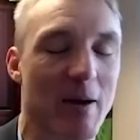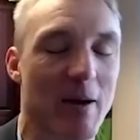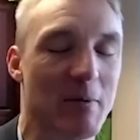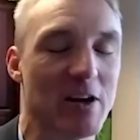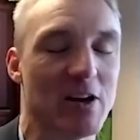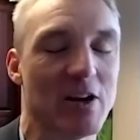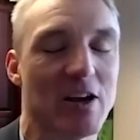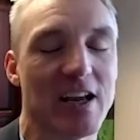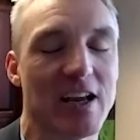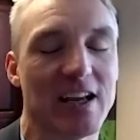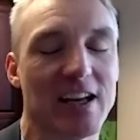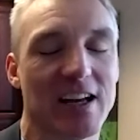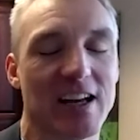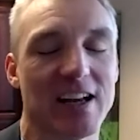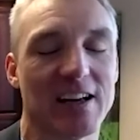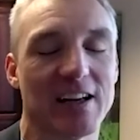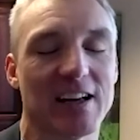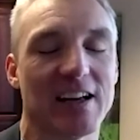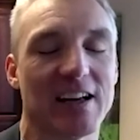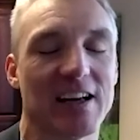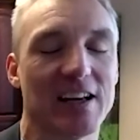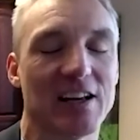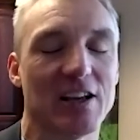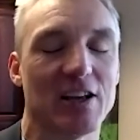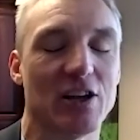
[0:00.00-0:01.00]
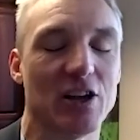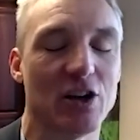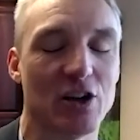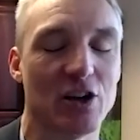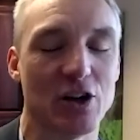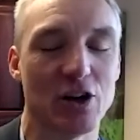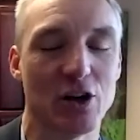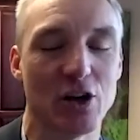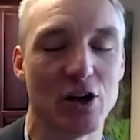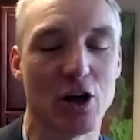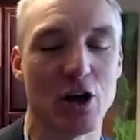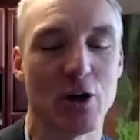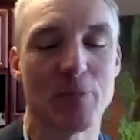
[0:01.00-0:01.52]
I
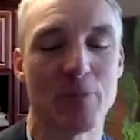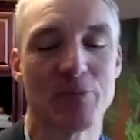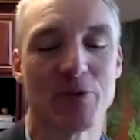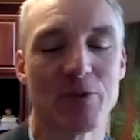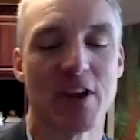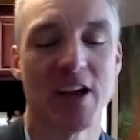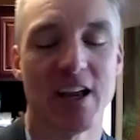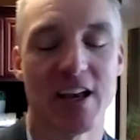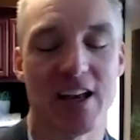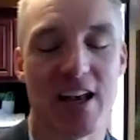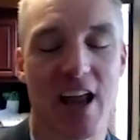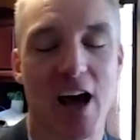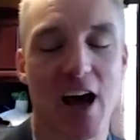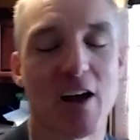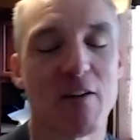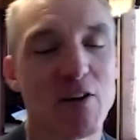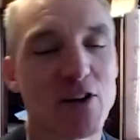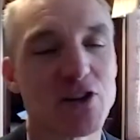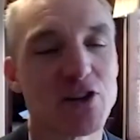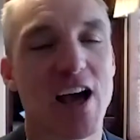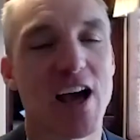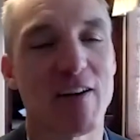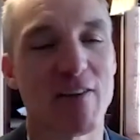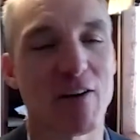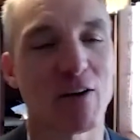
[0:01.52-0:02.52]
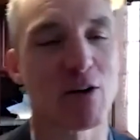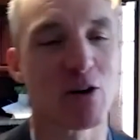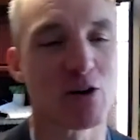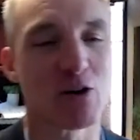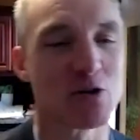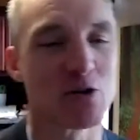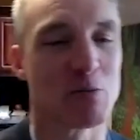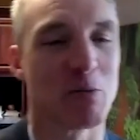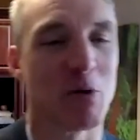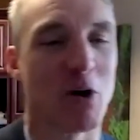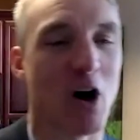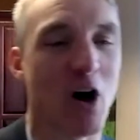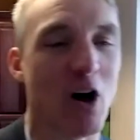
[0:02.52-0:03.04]
mean, none of us have a
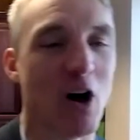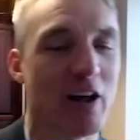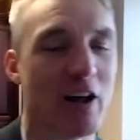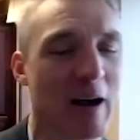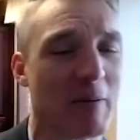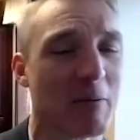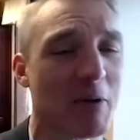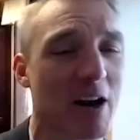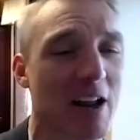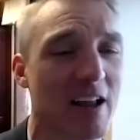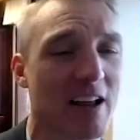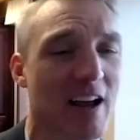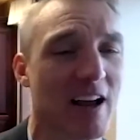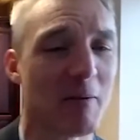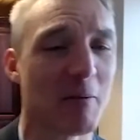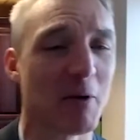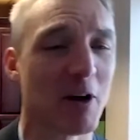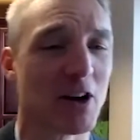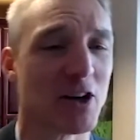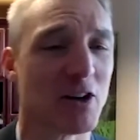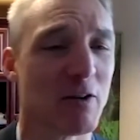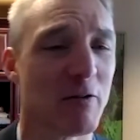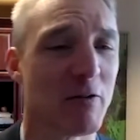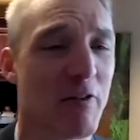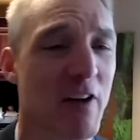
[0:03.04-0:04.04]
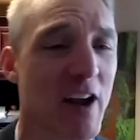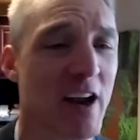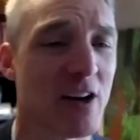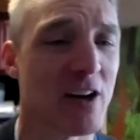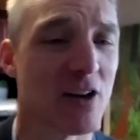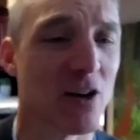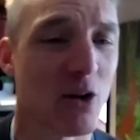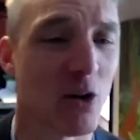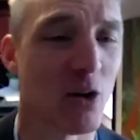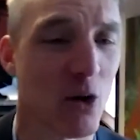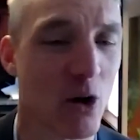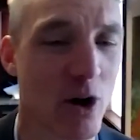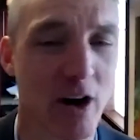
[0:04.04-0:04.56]
crystal ball, and I'm gonna defend
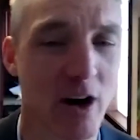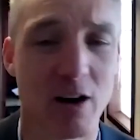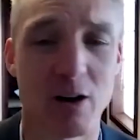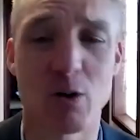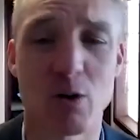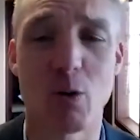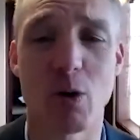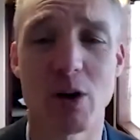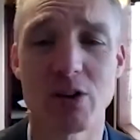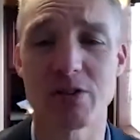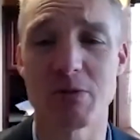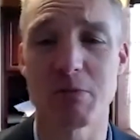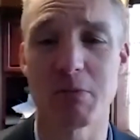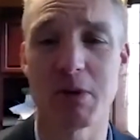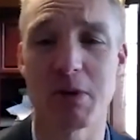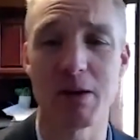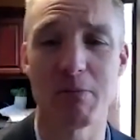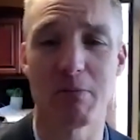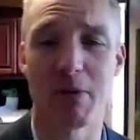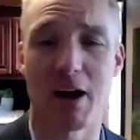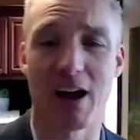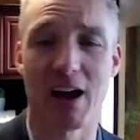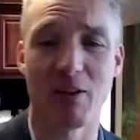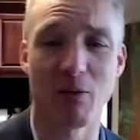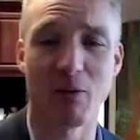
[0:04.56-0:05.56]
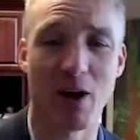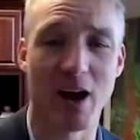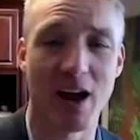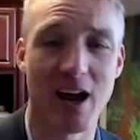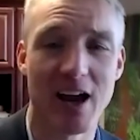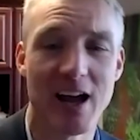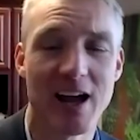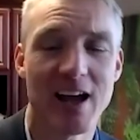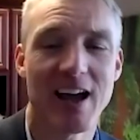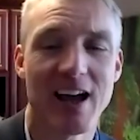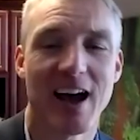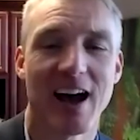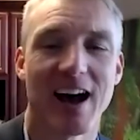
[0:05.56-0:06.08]
your lawyer, who wasn't me, by the
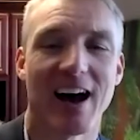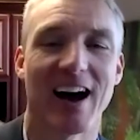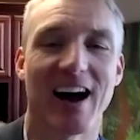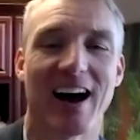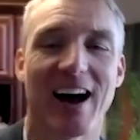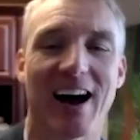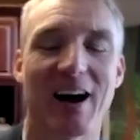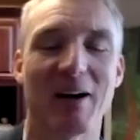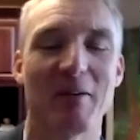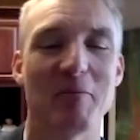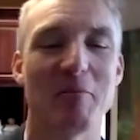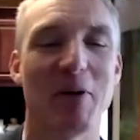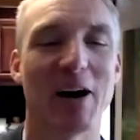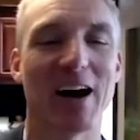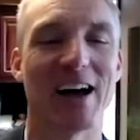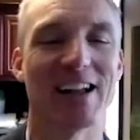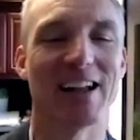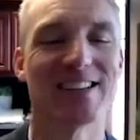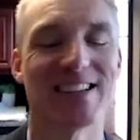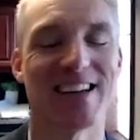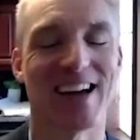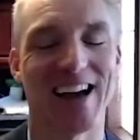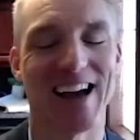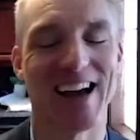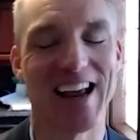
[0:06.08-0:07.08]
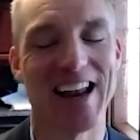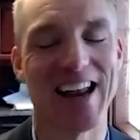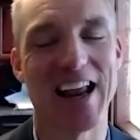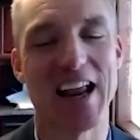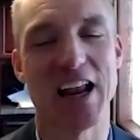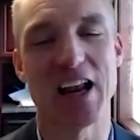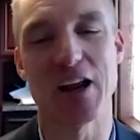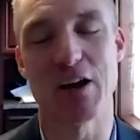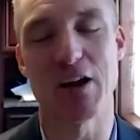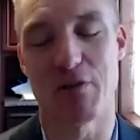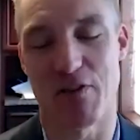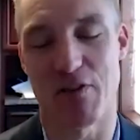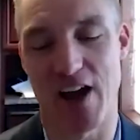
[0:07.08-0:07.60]
way. But in
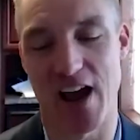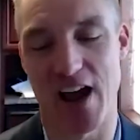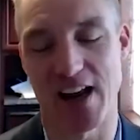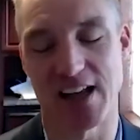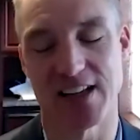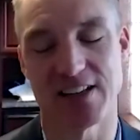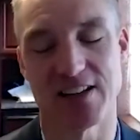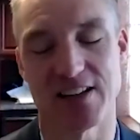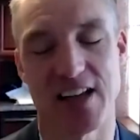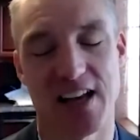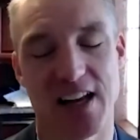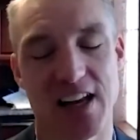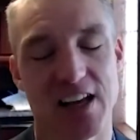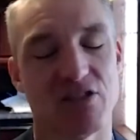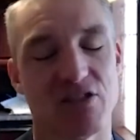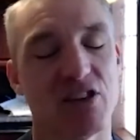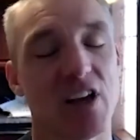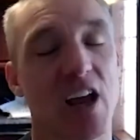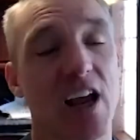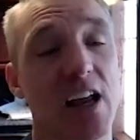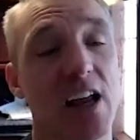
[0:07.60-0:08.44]
any event, it is.